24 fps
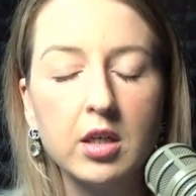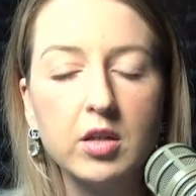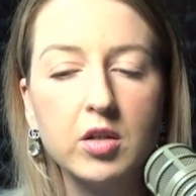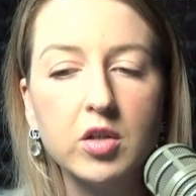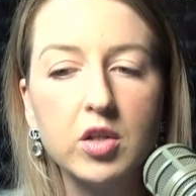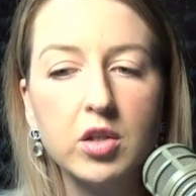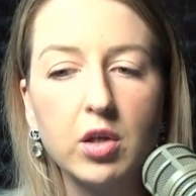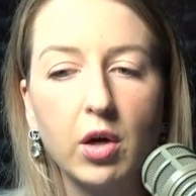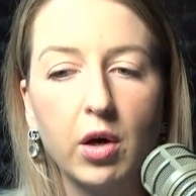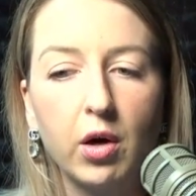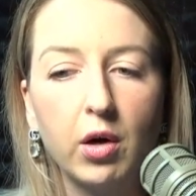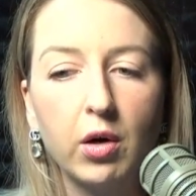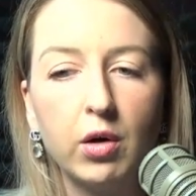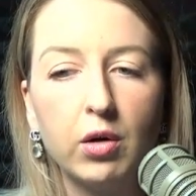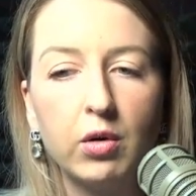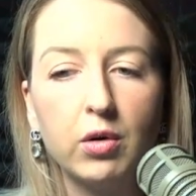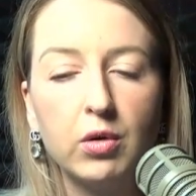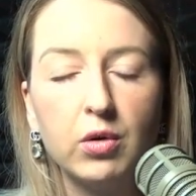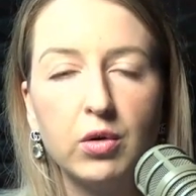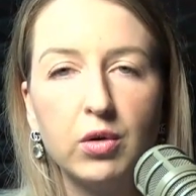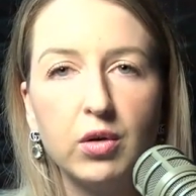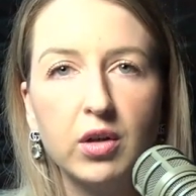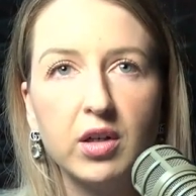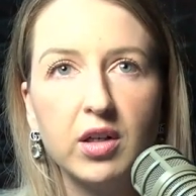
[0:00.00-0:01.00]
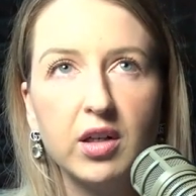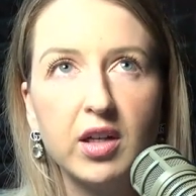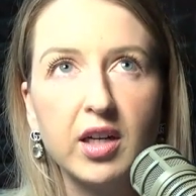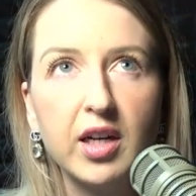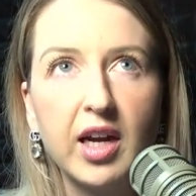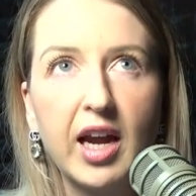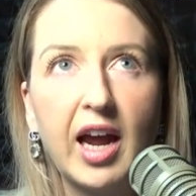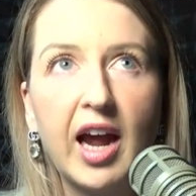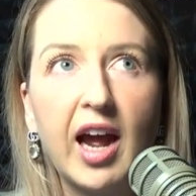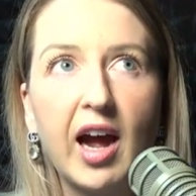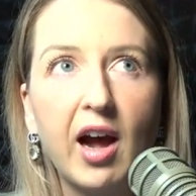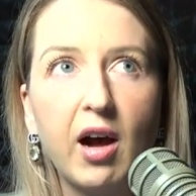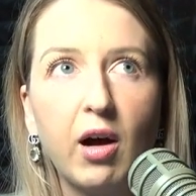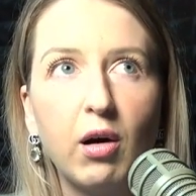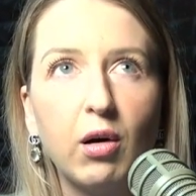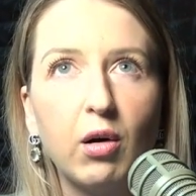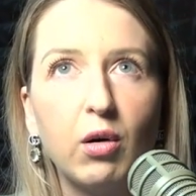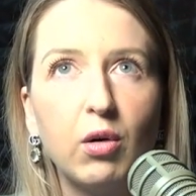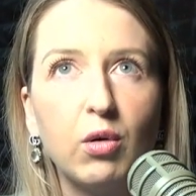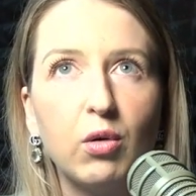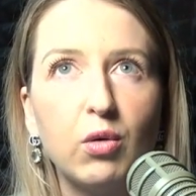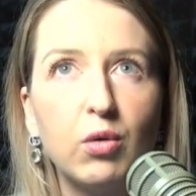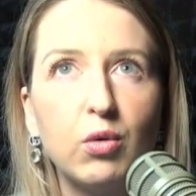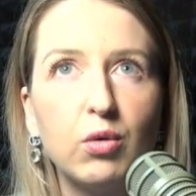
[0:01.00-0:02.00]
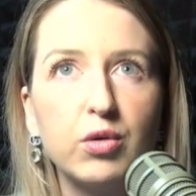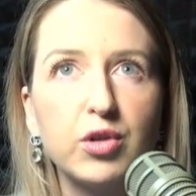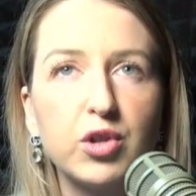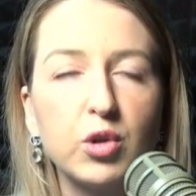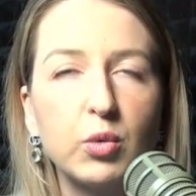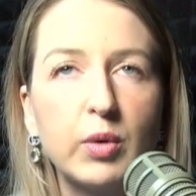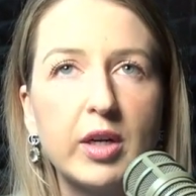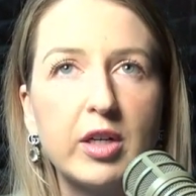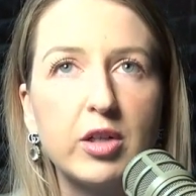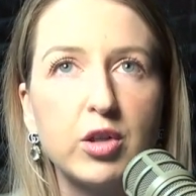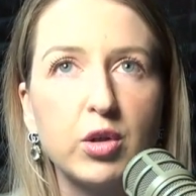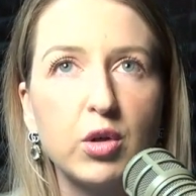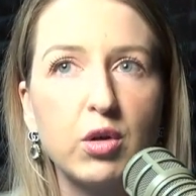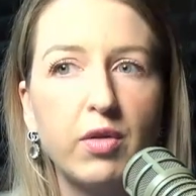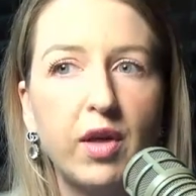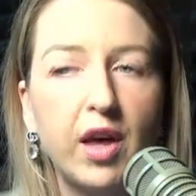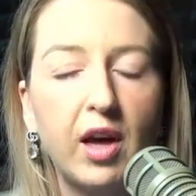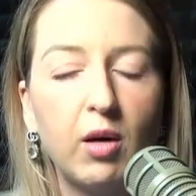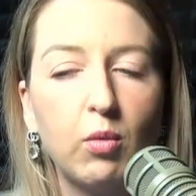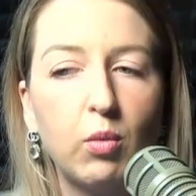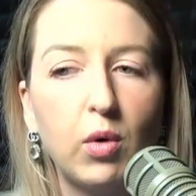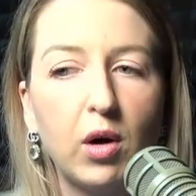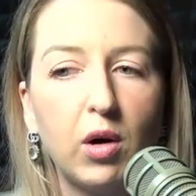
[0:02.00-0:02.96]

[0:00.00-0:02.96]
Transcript: So how do we do that?